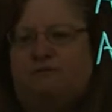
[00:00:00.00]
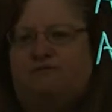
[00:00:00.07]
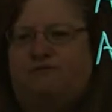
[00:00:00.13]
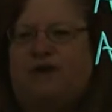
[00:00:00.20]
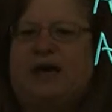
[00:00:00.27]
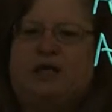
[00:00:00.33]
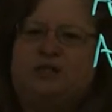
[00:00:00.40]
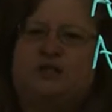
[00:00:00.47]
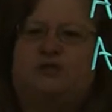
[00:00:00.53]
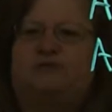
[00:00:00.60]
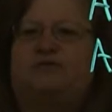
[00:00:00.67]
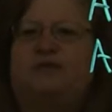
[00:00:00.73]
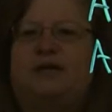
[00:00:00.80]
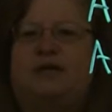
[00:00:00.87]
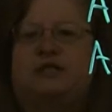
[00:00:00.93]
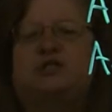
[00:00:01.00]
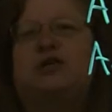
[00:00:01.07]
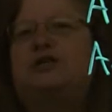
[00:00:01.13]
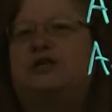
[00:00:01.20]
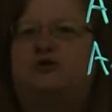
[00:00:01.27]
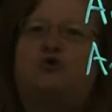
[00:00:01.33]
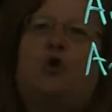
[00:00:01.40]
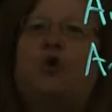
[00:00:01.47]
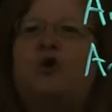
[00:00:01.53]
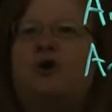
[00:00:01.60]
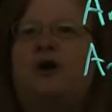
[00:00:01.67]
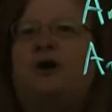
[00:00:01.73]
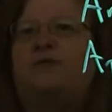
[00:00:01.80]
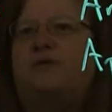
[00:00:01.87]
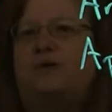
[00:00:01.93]
facet of things and
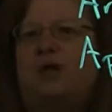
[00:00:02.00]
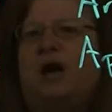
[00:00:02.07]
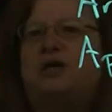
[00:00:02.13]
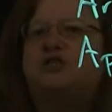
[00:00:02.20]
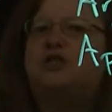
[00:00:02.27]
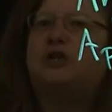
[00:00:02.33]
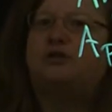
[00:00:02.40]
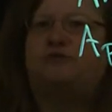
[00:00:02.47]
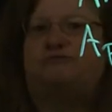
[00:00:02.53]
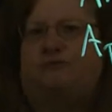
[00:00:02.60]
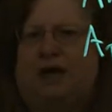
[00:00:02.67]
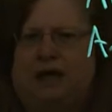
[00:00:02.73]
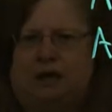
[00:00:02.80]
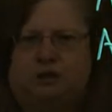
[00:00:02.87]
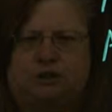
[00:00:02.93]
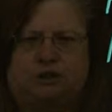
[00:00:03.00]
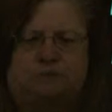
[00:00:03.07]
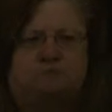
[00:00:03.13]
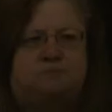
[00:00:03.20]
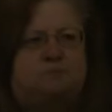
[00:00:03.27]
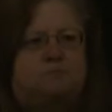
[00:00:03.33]
ignoring the logic and the facts.